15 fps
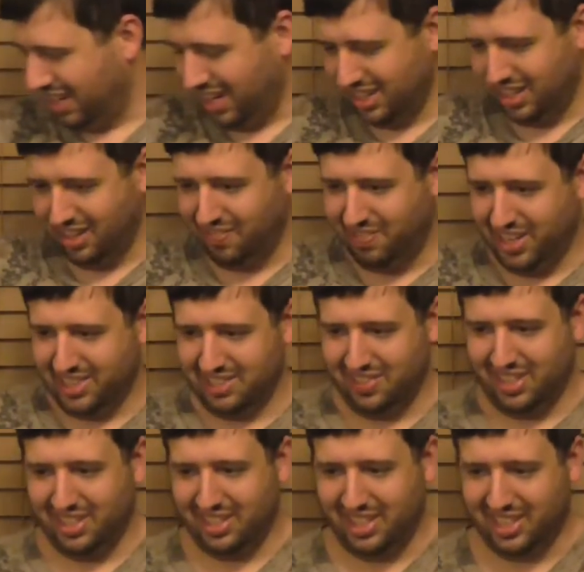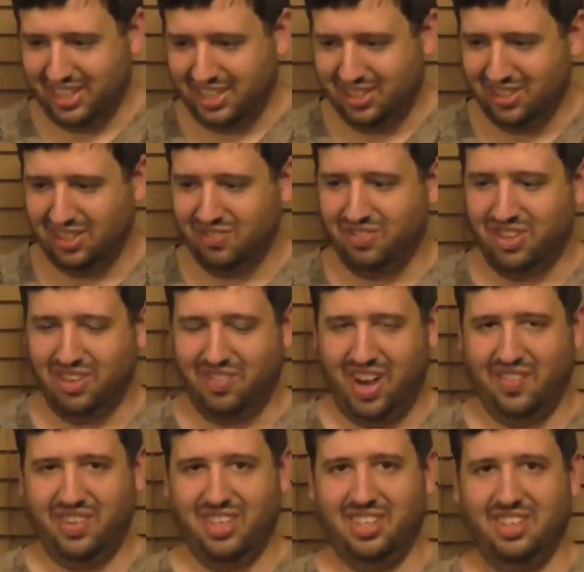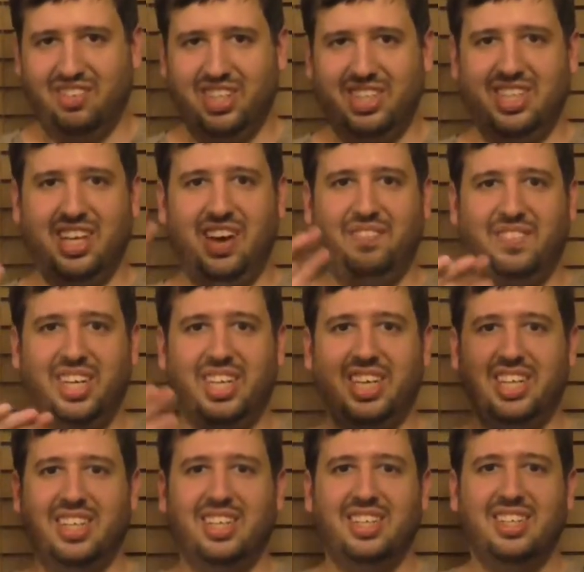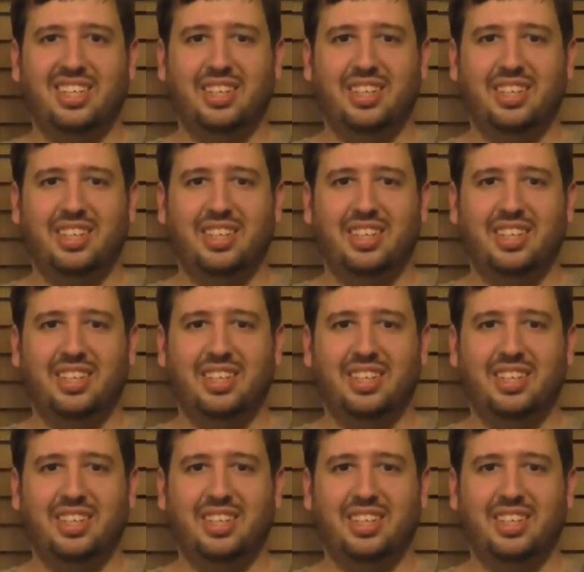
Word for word: I think the Pennsylvania Liquor Control Board might be a little bit uh, picky